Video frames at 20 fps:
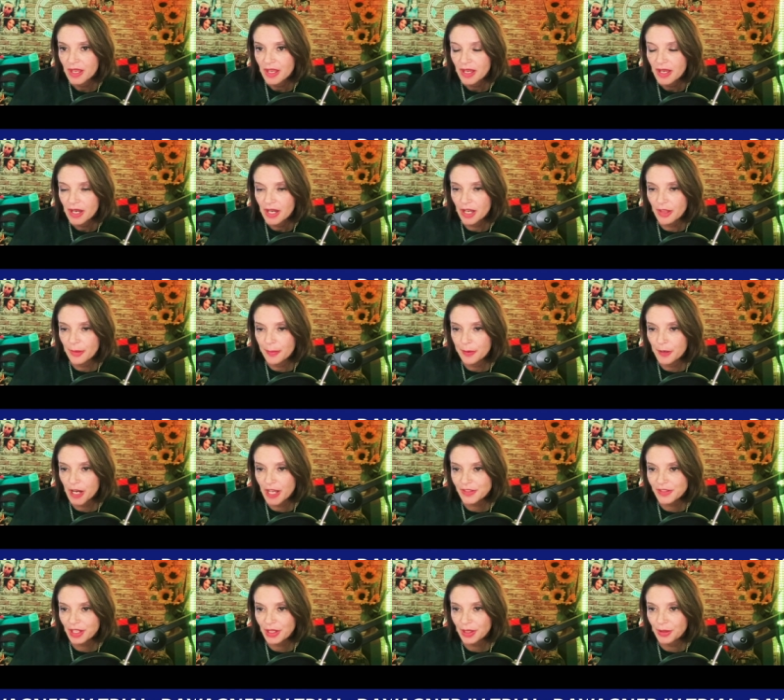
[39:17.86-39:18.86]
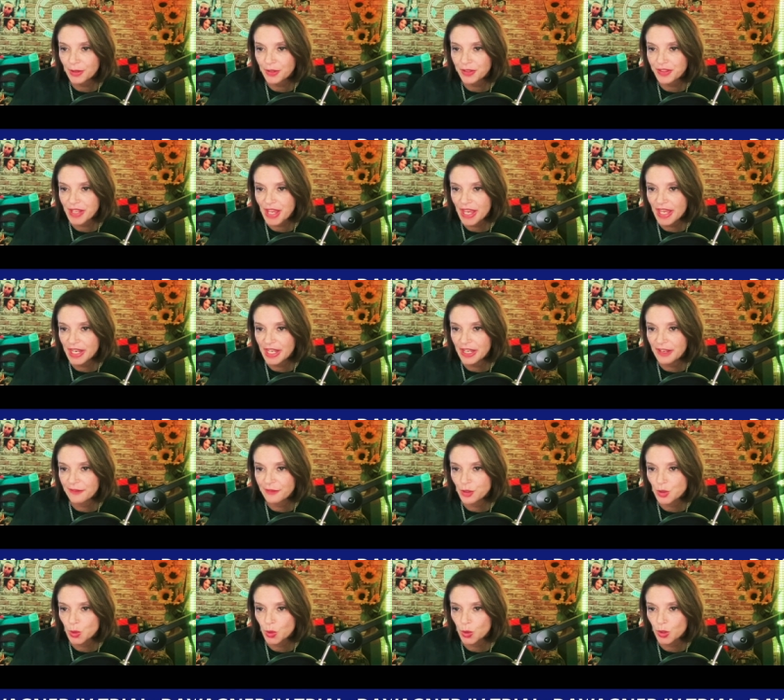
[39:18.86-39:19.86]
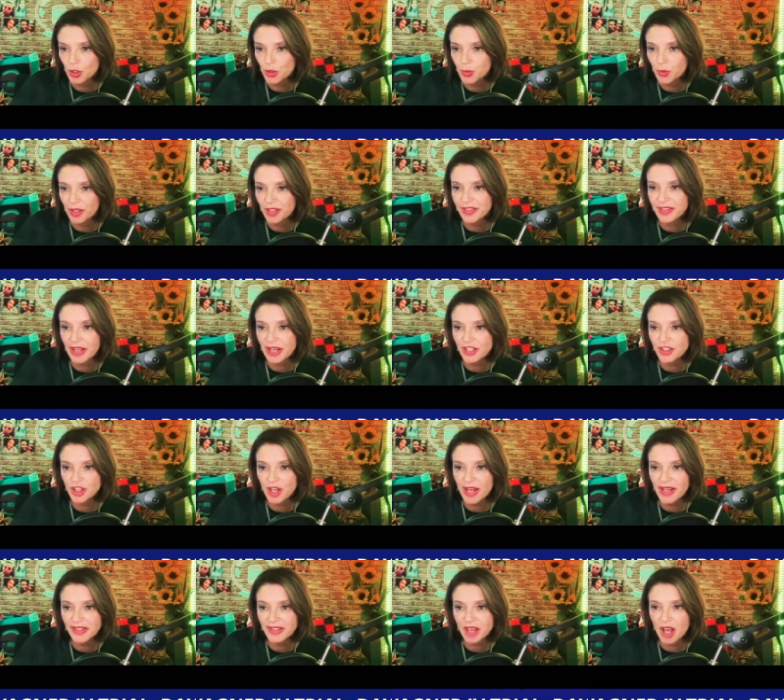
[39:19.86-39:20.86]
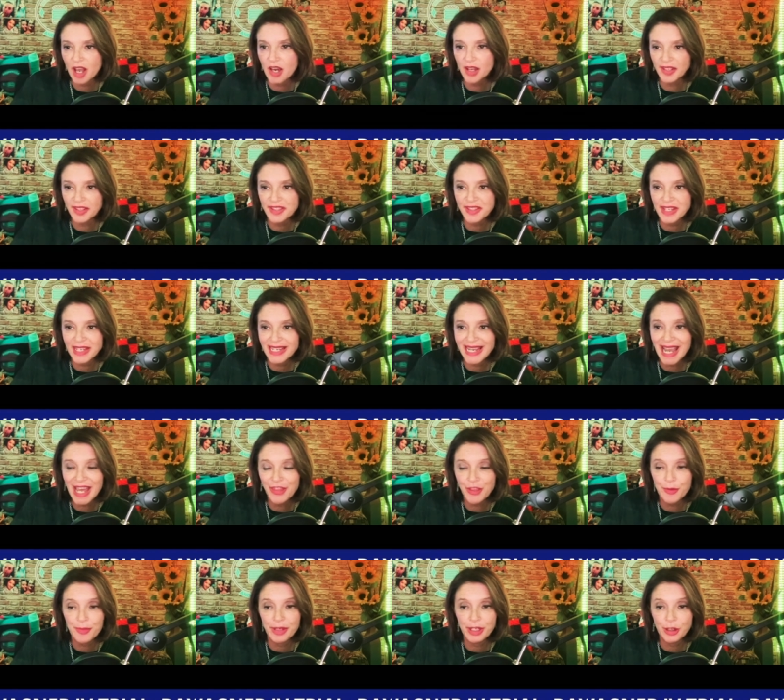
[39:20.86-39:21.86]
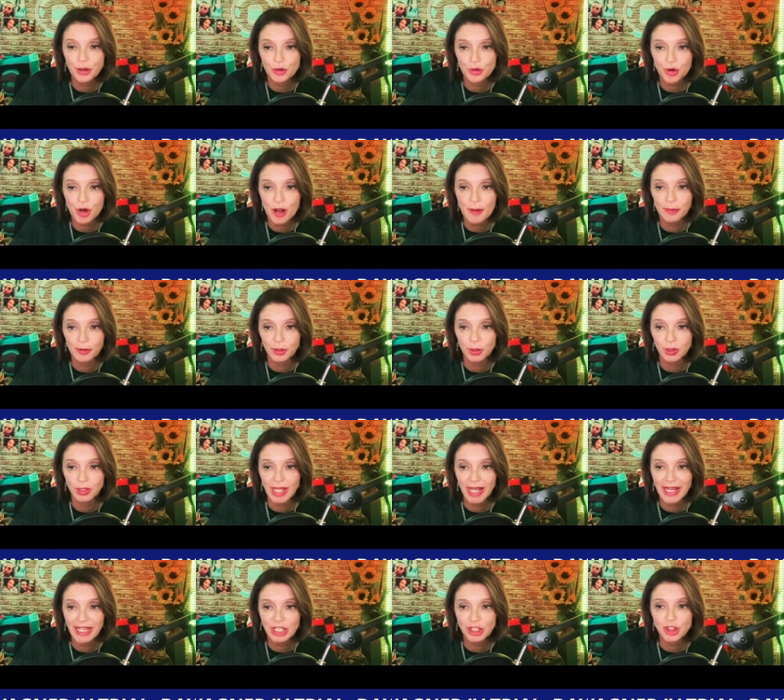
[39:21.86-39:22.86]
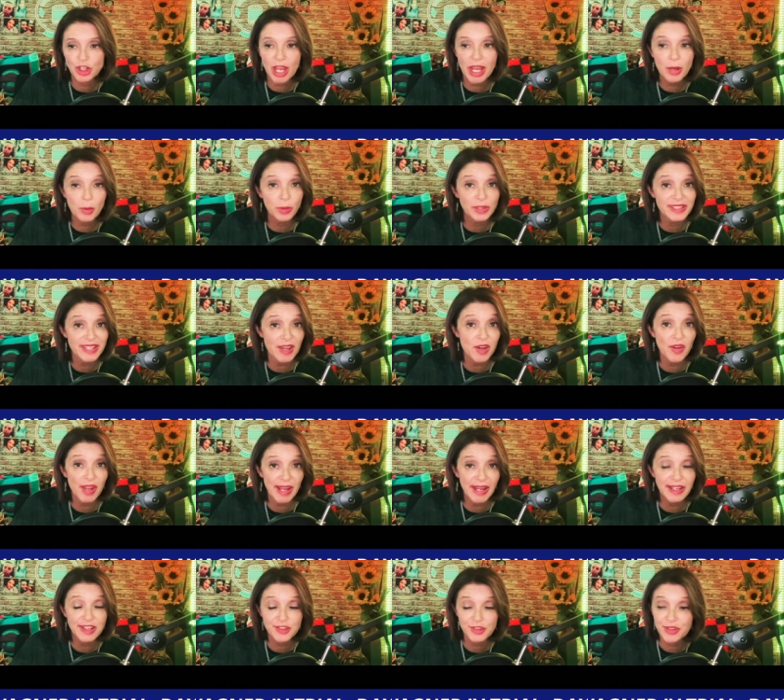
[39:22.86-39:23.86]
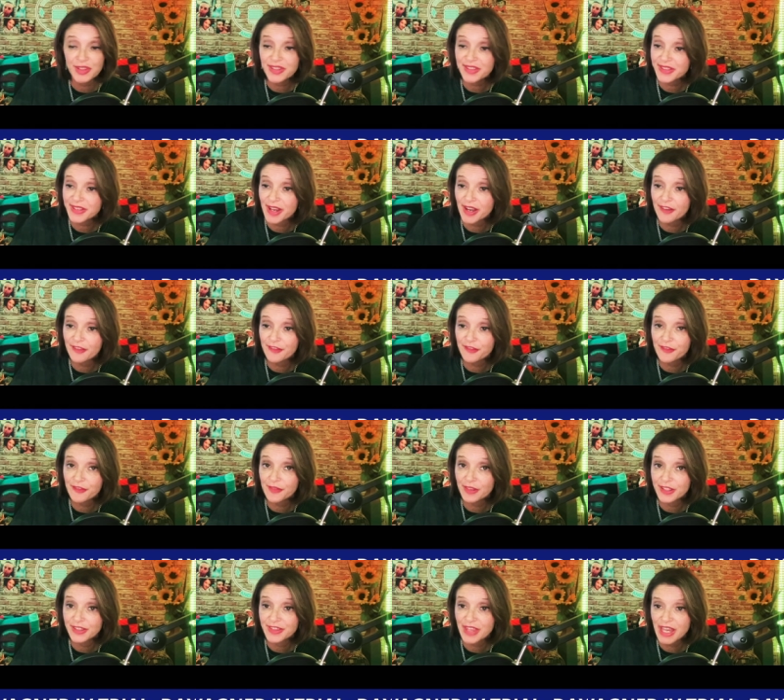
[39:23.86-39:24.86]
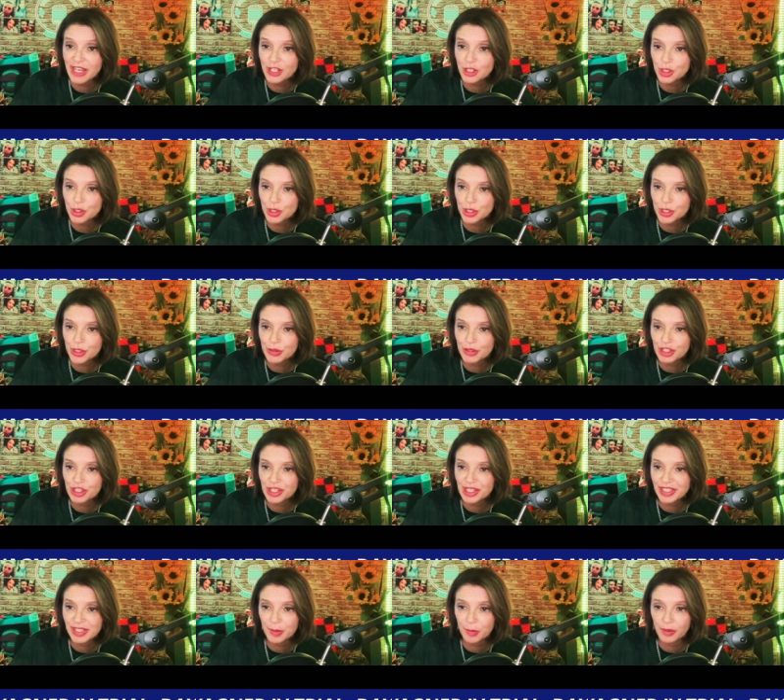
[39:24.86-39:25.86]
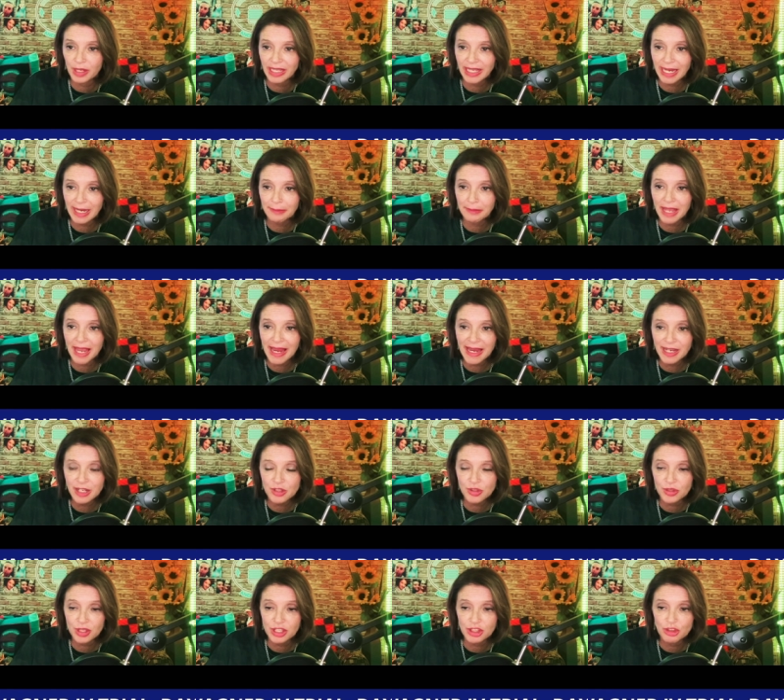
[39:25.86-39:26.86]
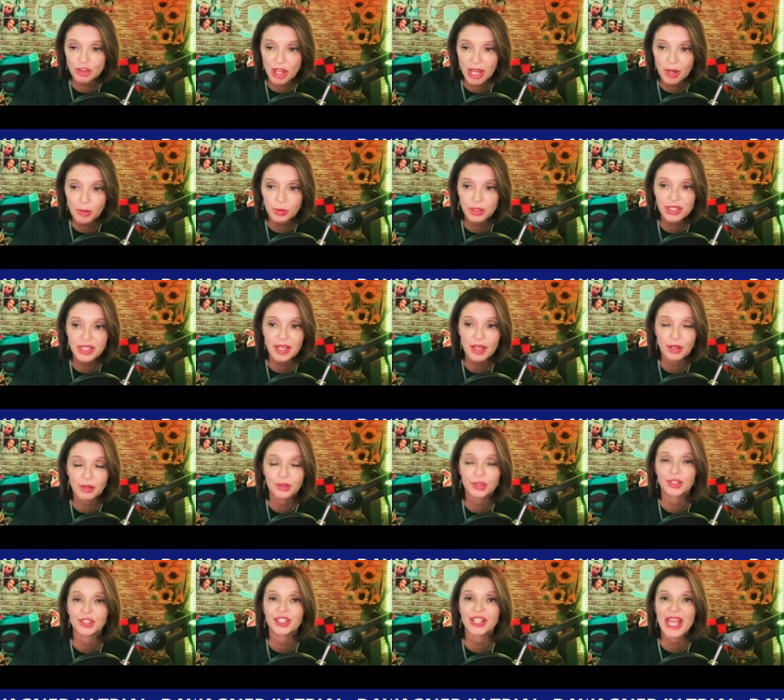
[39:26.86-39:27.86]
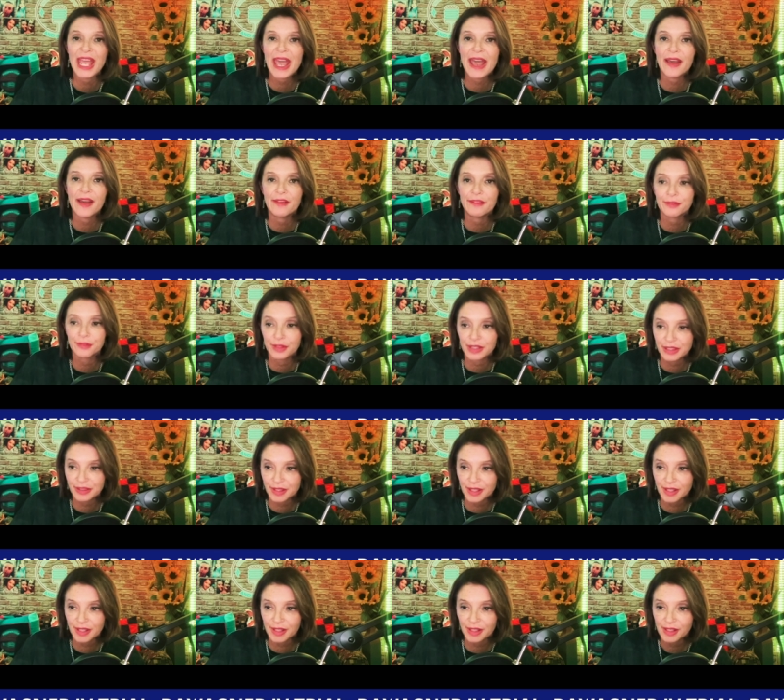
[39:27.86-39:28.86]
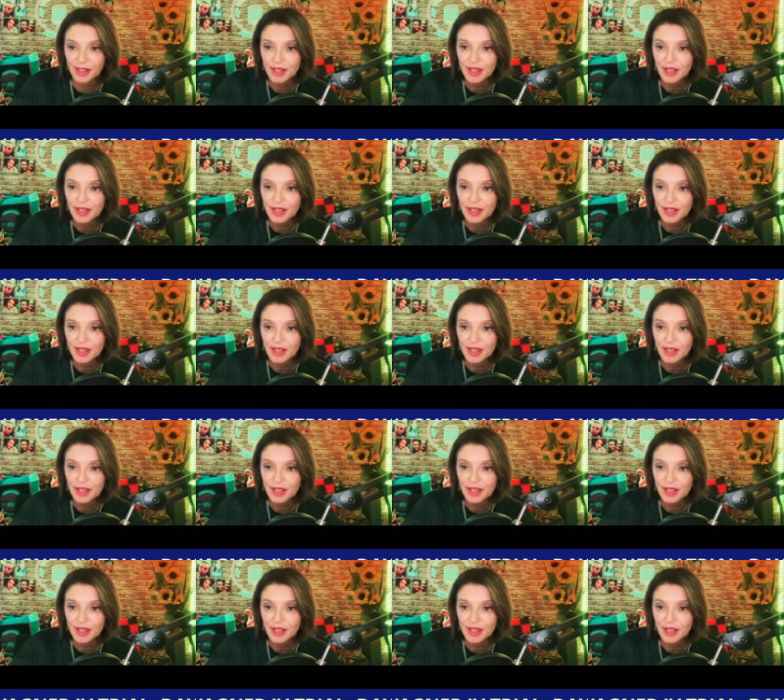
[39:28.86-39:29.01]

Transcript: Uh, the prosecutor said if George were to say Jake's honesty got them into trouble, like Jake would tell Angela stuff, is that true? And she said, when it came to Angela, Jake would tell her everything.